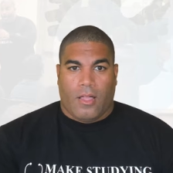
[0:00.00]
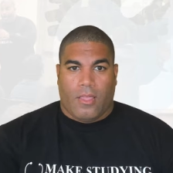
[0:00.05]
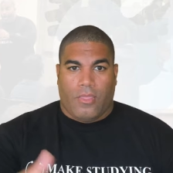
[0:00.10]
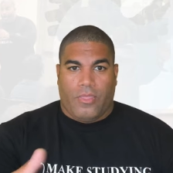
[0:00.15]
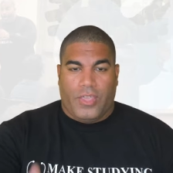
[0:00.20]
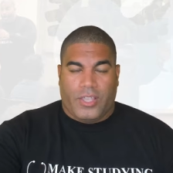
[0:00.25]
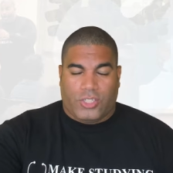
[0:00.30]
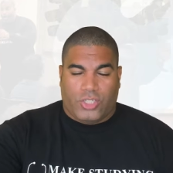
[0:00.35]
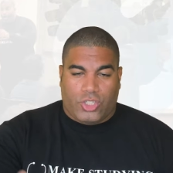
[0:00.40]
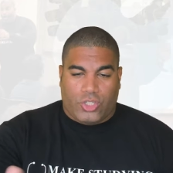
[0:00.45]

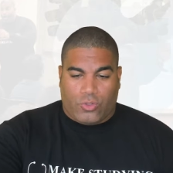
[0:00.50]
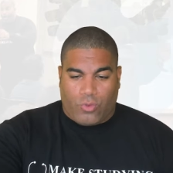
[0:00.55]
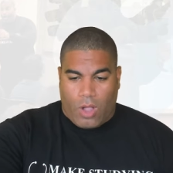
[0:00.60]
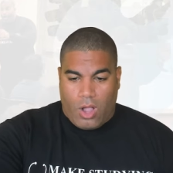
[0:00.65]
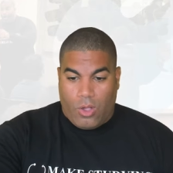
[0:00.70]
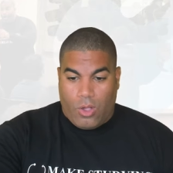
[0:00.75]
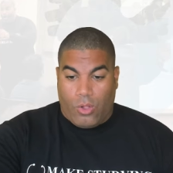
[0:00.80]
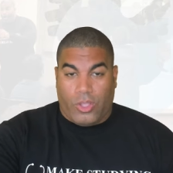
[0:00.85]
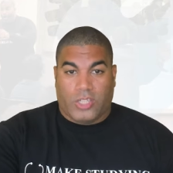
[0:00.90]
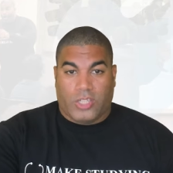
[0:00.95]
This
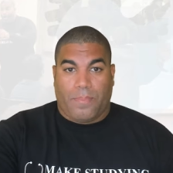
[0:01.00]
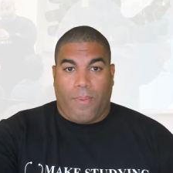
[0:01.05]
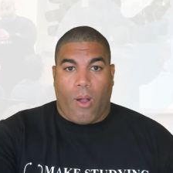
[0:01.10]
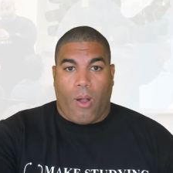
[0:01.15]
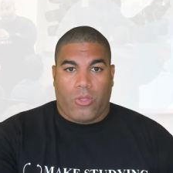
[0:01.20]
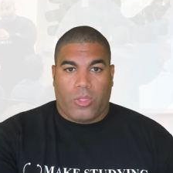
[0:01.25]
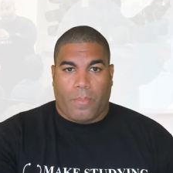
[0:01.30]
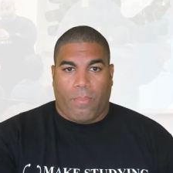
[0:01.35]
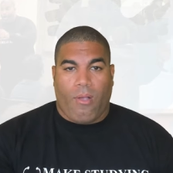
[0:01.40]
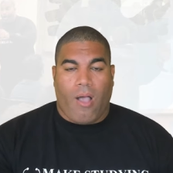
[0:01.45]
struggle is
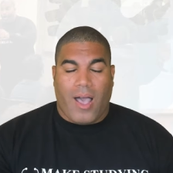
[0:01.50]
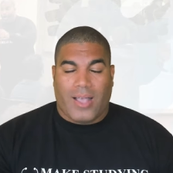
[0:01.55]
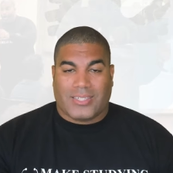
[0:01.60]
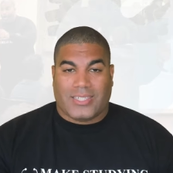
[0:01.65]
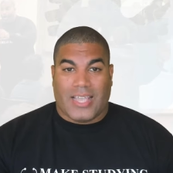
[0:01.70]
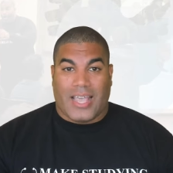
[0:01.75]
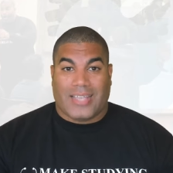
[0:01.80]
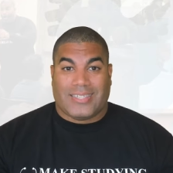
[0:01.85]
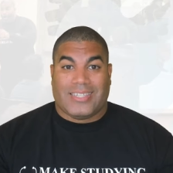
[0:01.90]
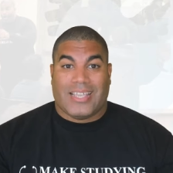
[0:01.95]
part of the
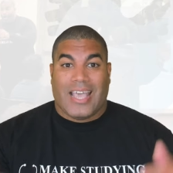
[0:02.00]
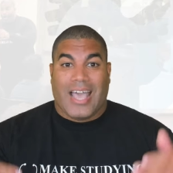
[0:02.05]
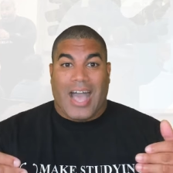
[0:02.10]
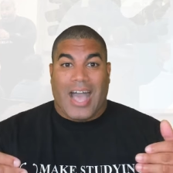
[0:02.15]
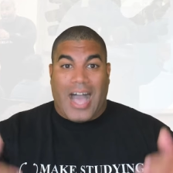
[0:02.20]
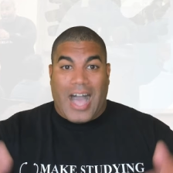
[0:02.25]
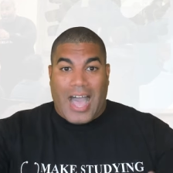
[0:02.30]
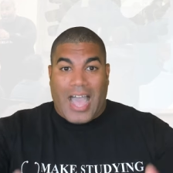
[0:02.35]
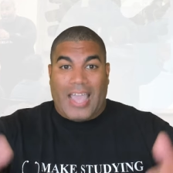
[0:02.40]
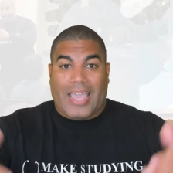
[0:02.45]
process.
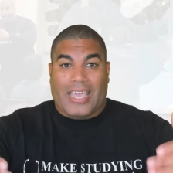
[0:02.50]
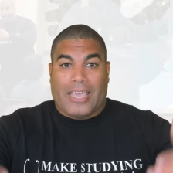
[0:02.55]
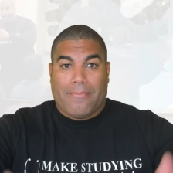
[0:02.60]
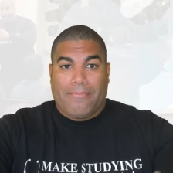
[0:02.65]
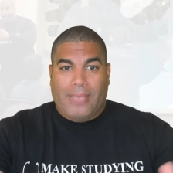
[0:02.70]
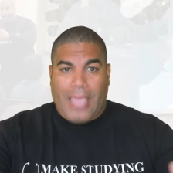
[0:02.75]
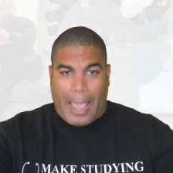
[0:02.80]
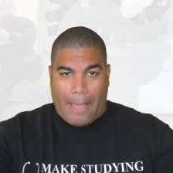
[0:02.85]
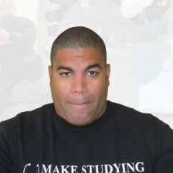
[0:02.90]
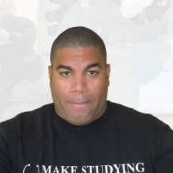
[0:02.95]
I am
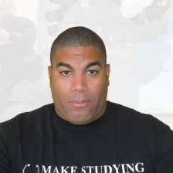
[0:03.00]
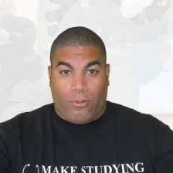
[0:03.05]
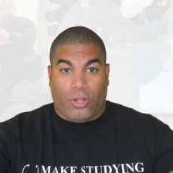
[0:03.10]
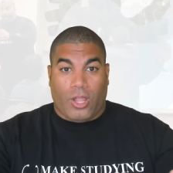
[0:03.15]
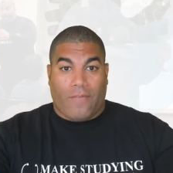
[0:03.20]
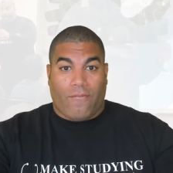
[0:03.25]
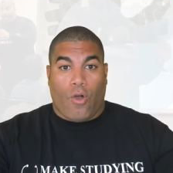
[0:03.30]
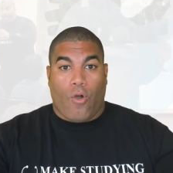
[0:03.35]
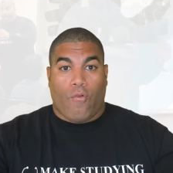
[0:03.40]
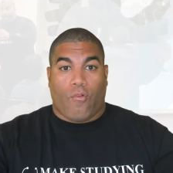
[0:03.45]
capable
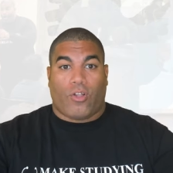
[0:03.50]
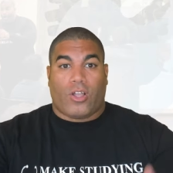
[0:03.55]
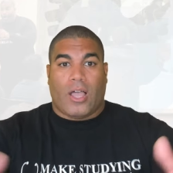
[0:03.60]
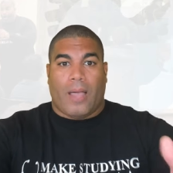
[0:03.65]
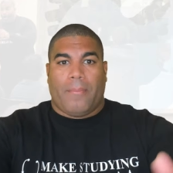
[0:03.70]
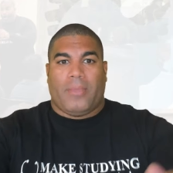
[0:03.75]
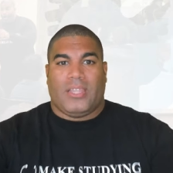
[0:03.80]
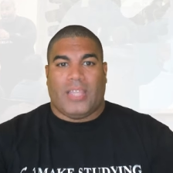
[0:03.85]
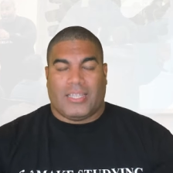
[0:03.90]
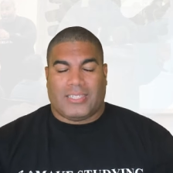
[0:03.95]
of
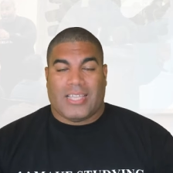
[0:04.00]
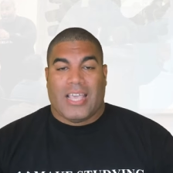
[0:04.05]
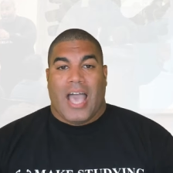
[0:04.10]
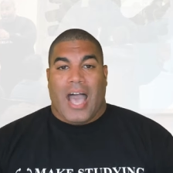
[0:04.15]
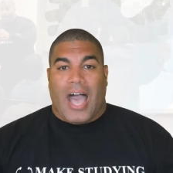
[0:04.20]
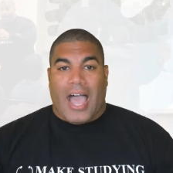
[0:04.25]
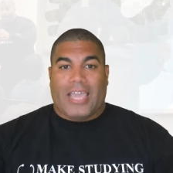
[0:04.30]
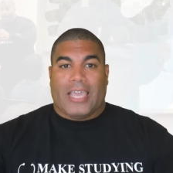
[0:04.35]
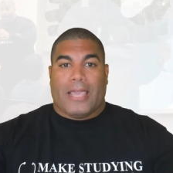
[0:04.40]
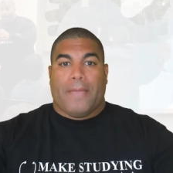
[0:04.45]
overcoming this.
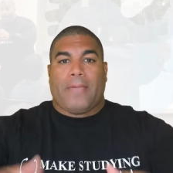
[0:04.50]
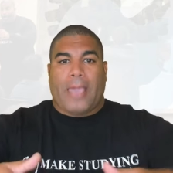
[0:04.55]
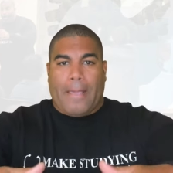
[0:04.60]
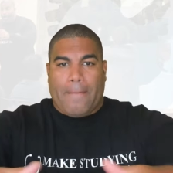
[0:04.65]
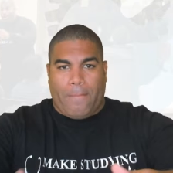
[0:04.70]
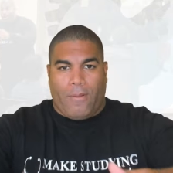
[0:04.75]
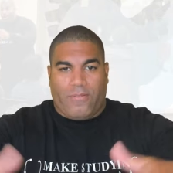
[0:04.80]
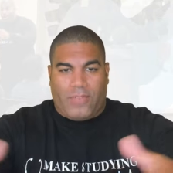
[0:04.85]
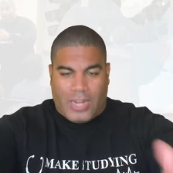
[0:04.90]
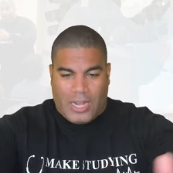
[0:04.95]
I am
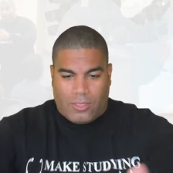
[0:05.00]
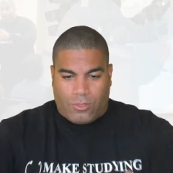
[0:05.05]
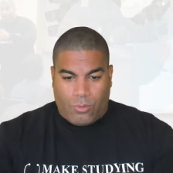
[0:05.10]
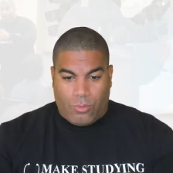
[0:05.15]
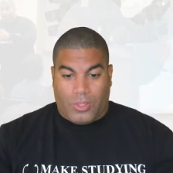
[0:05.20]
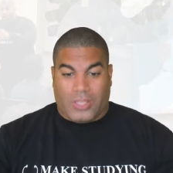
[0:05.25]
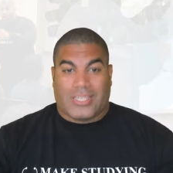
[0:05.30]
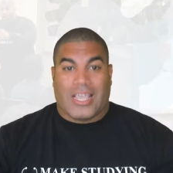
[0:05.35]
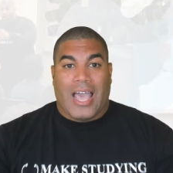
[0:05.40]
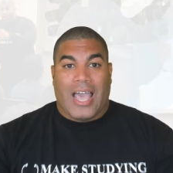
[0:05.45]
capable of getting through
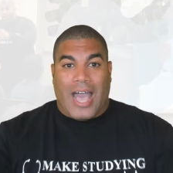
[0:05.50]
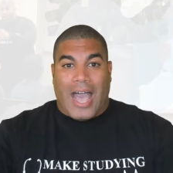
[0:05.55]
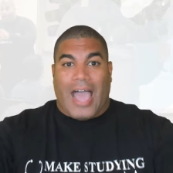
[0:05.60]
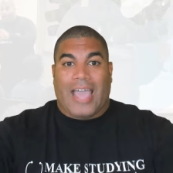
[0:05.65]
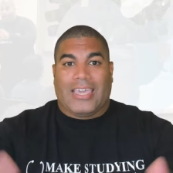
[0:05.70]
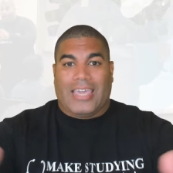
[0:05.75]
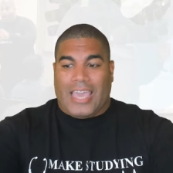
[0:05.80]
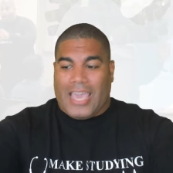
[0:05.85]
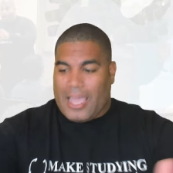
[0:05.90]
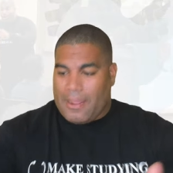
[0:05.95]
this. I
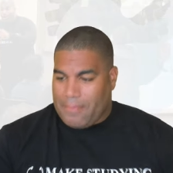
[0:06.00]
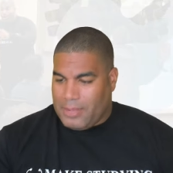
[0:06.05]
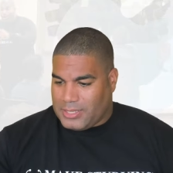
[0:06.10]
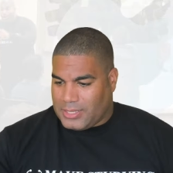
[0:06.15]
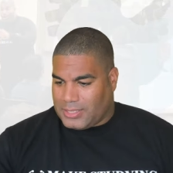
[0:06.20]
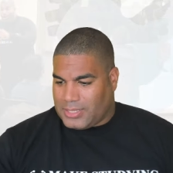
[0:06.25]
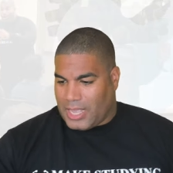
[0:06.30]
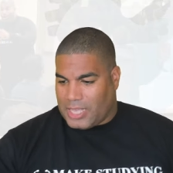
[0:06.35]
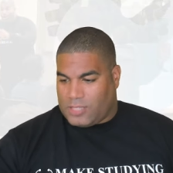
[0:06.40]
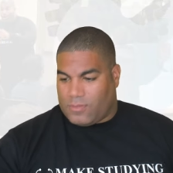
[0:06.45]
can be
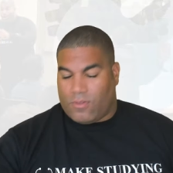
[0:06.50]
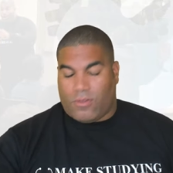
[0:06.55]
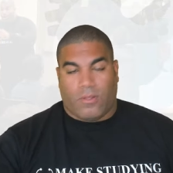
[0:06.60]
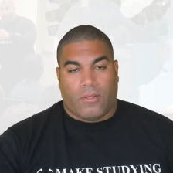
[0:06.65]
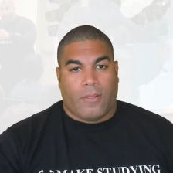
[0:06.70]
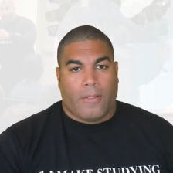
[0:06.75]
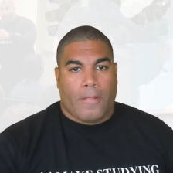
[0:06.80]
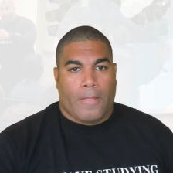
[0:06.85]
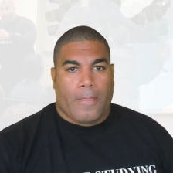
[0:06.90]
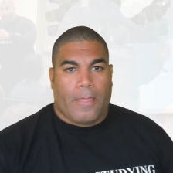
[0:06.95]
successful.
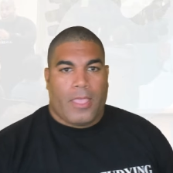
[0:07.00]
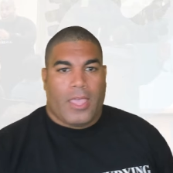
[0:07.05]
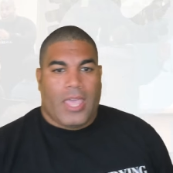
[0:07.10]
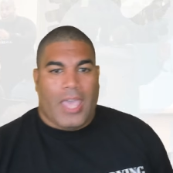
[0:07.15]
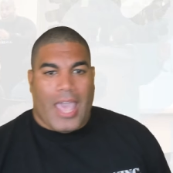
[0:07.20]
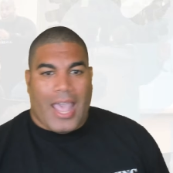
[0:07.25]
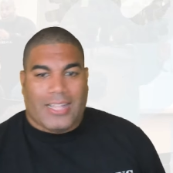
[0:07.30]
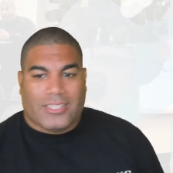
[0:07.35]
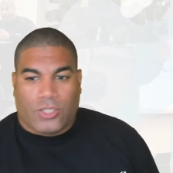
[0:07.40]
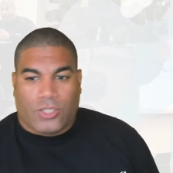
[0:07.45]

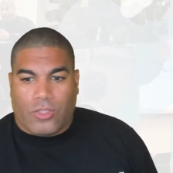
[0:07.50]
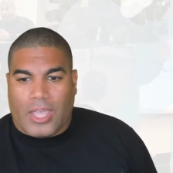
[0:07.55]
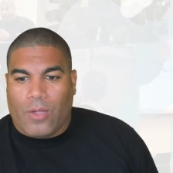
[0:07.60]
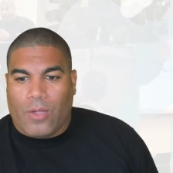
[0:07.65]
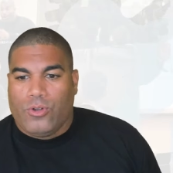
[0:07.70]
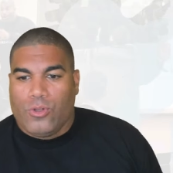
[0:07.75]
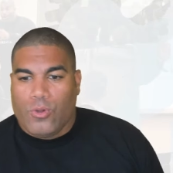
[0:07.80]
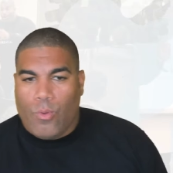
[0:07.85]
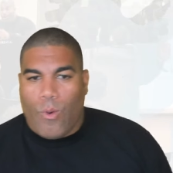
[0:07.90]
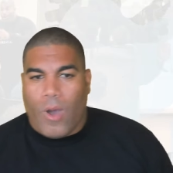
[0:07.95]
And so they
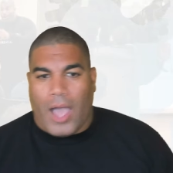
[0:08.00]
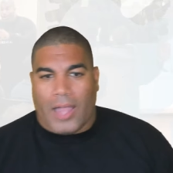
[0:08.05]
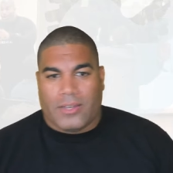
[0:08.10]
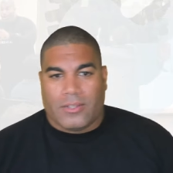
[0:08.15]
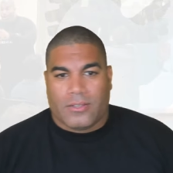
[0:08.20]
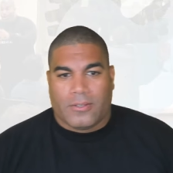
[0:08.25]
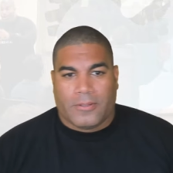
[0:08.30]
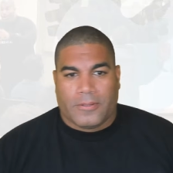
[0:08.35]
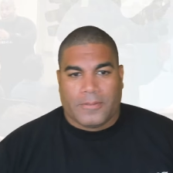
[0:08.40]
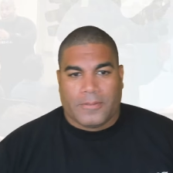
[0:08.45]
do what?